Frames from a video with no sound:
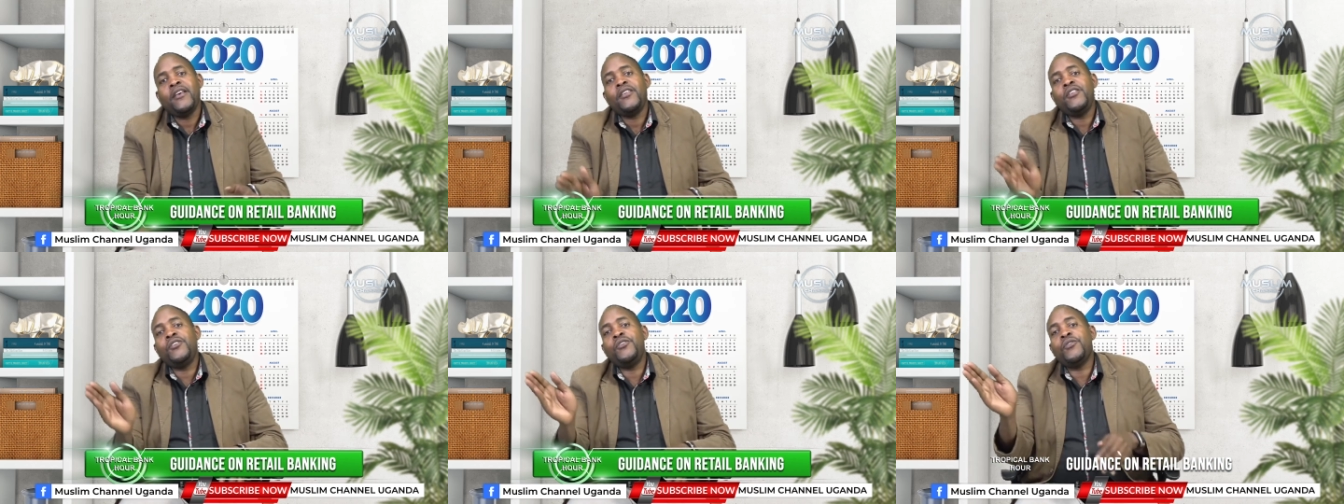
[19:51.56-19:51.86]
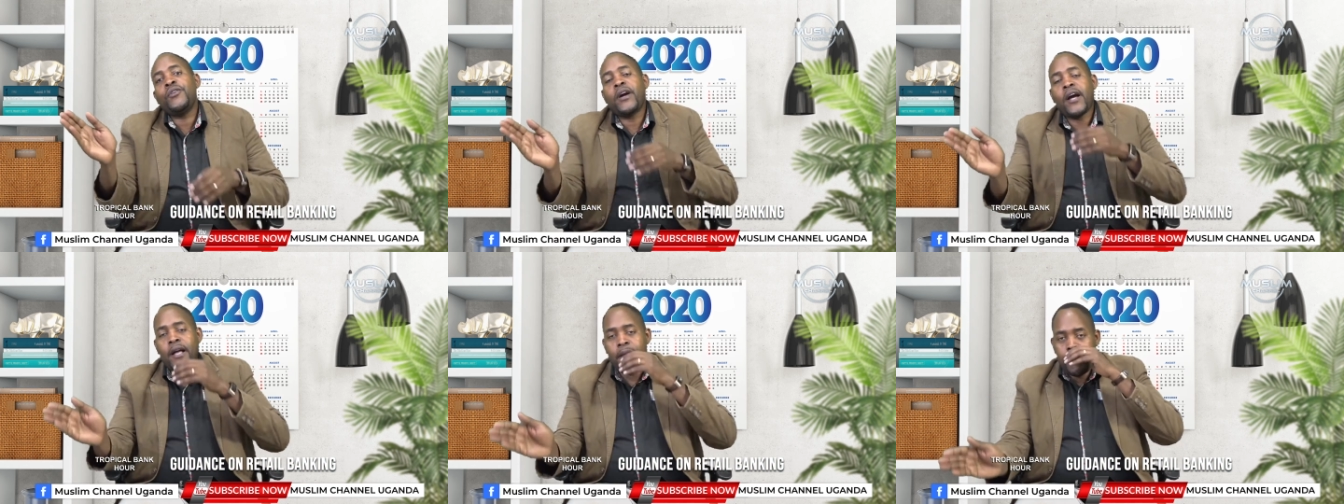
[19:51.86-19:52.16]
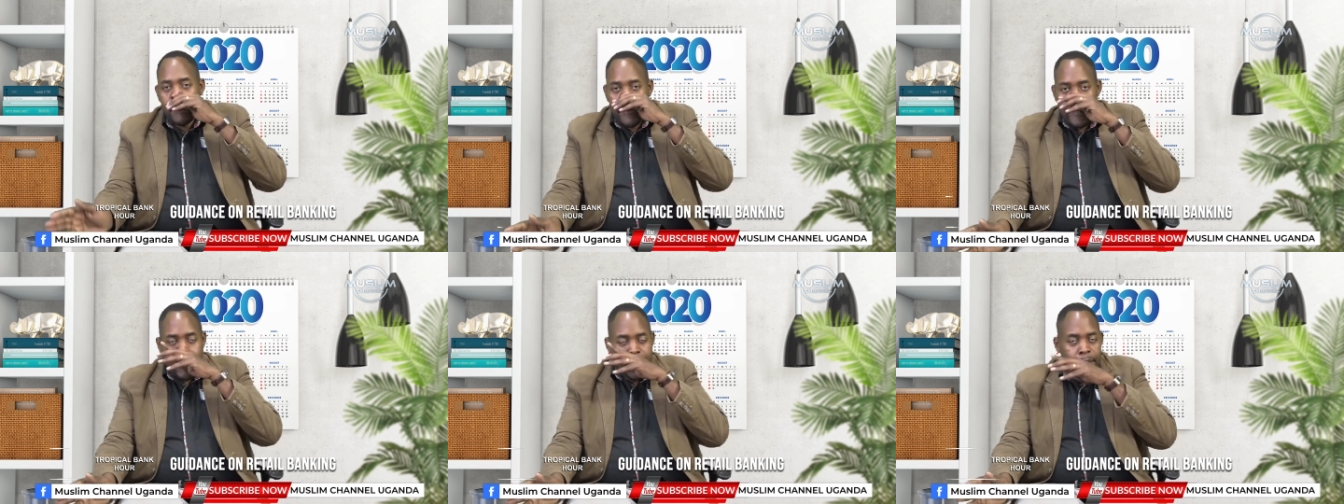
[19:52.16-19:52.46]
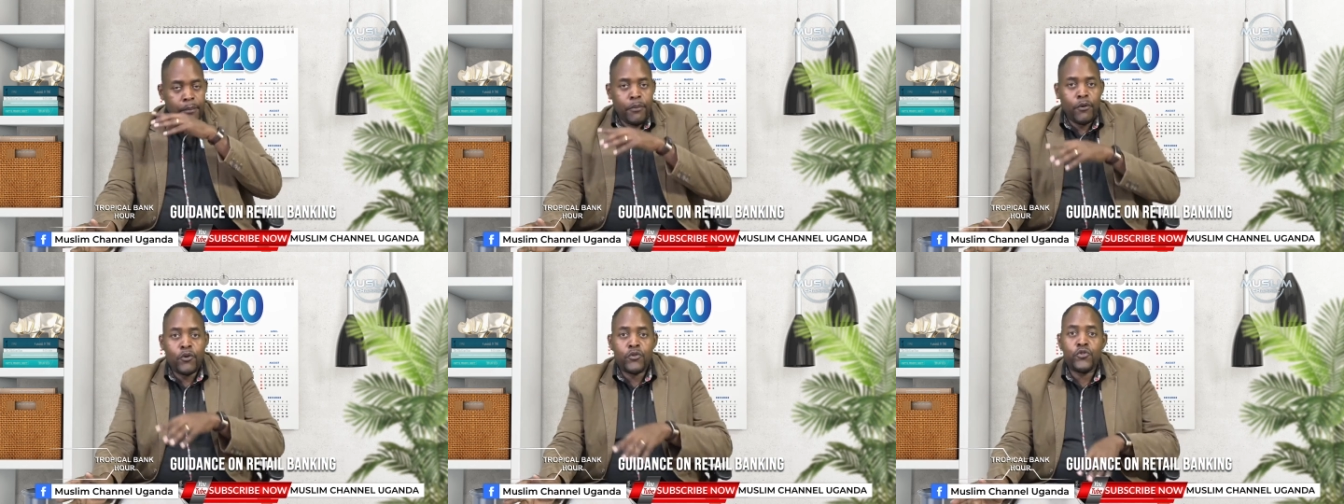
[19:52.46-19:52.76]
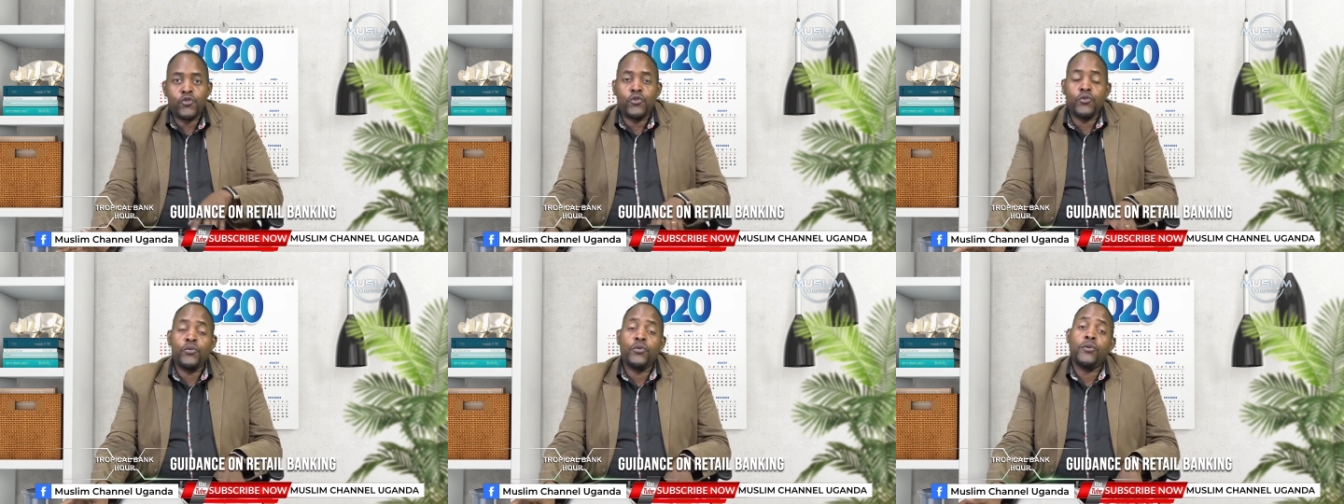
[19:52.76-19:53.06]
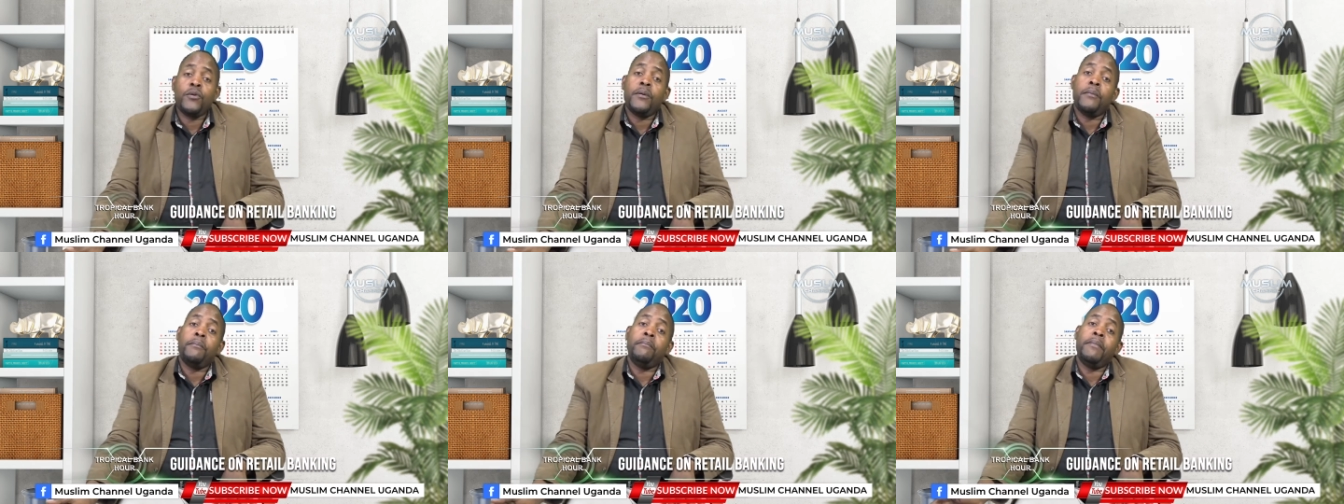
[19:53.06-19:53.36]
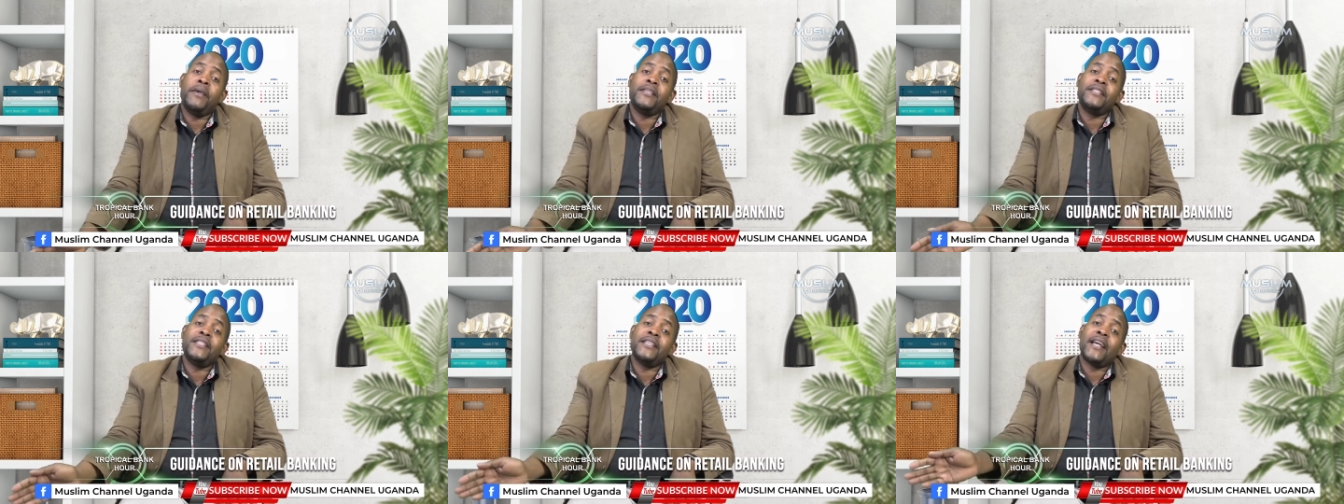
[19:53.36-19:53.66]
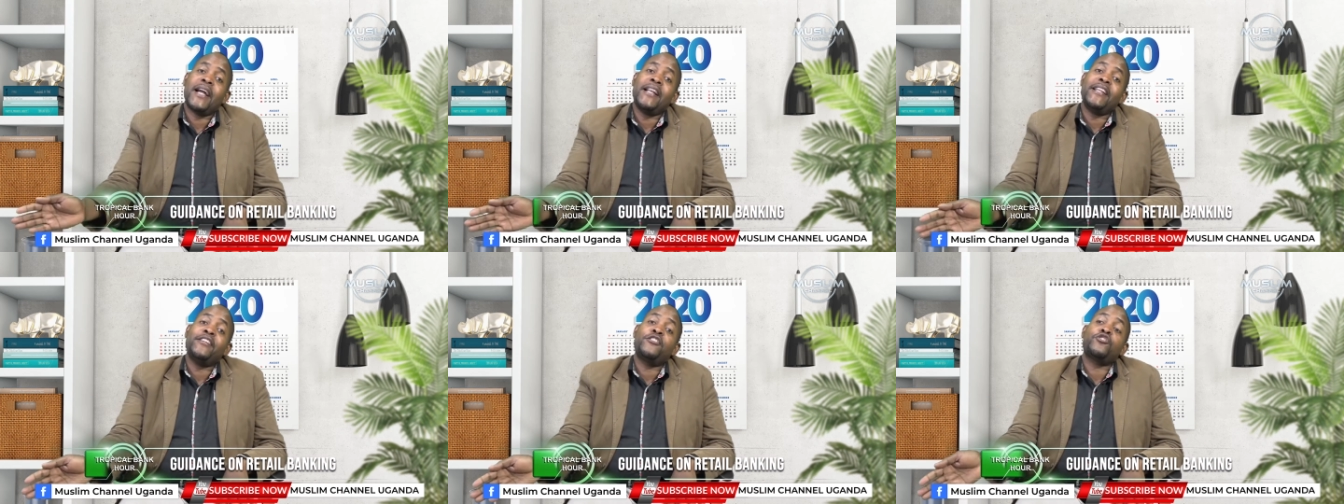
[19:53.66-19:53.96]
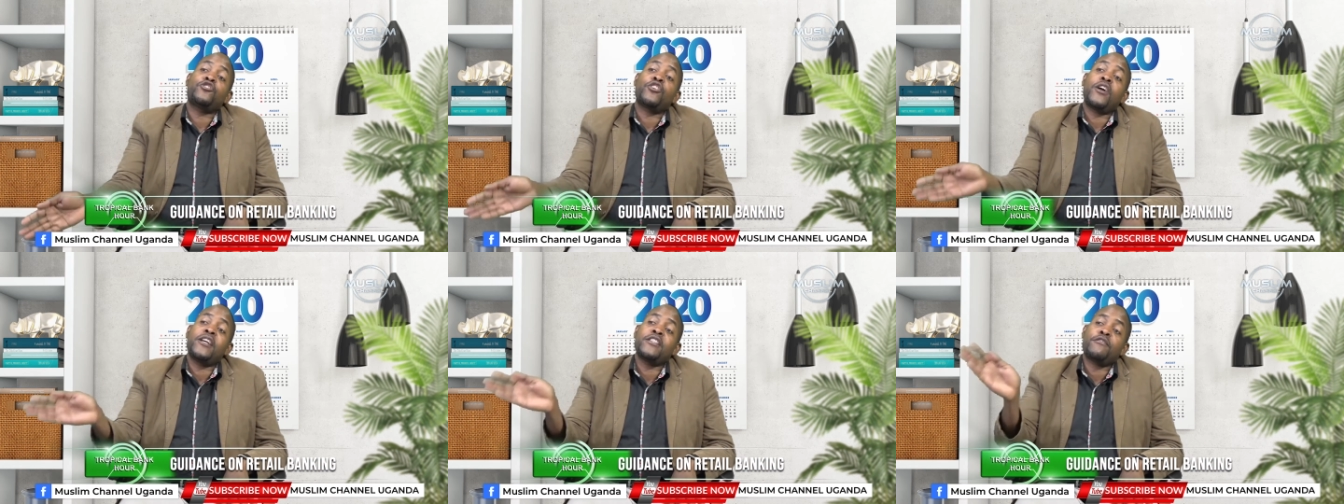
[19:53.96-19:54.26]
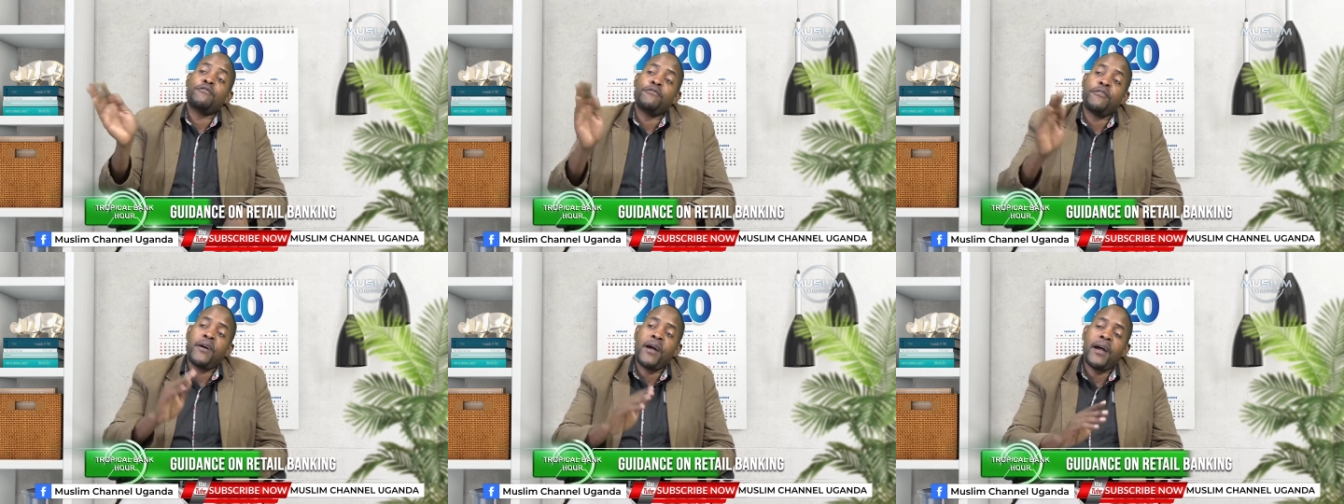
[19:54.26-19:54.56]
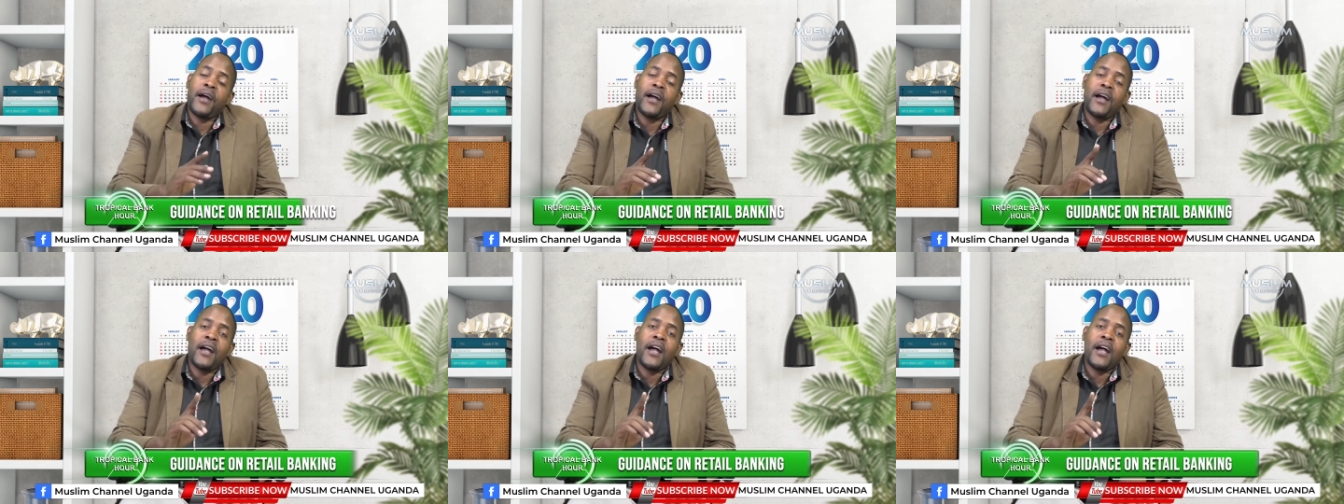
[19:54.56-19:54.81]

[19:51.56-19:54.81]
you can be able to basically transfer